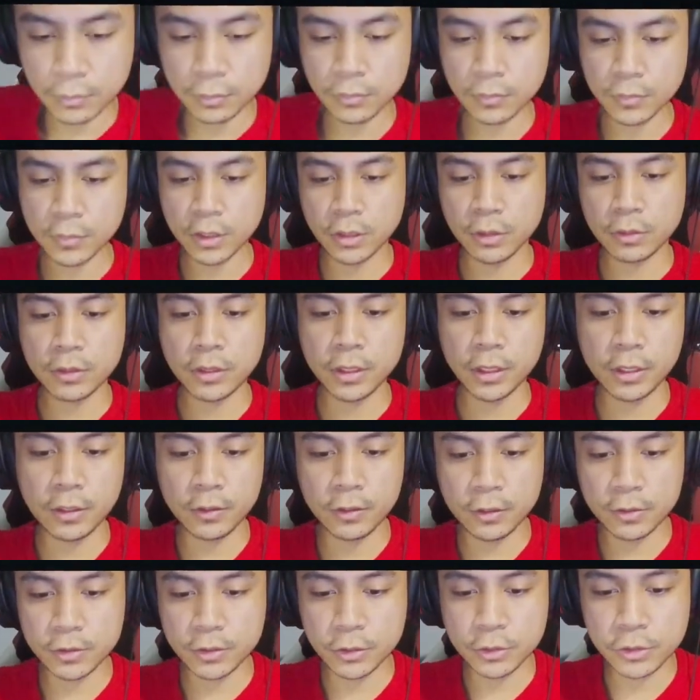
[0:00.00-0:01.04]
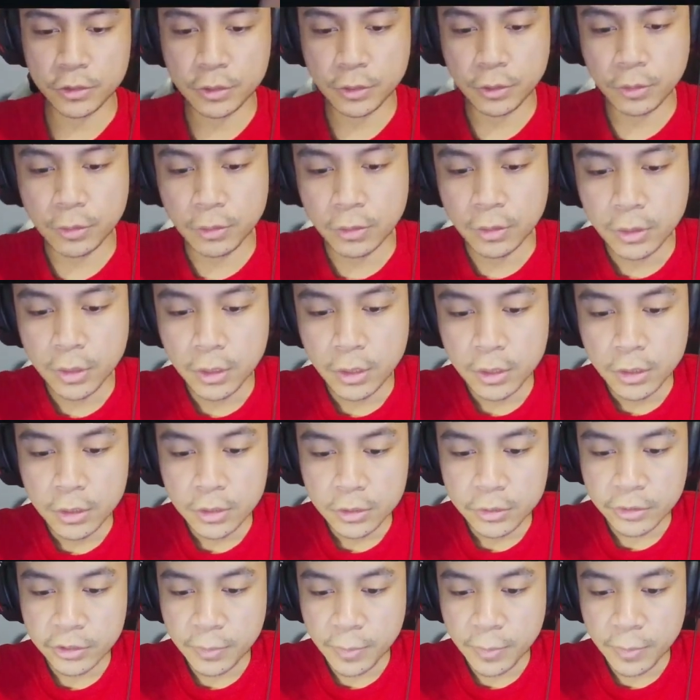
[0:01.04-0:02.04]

Okay, so during the main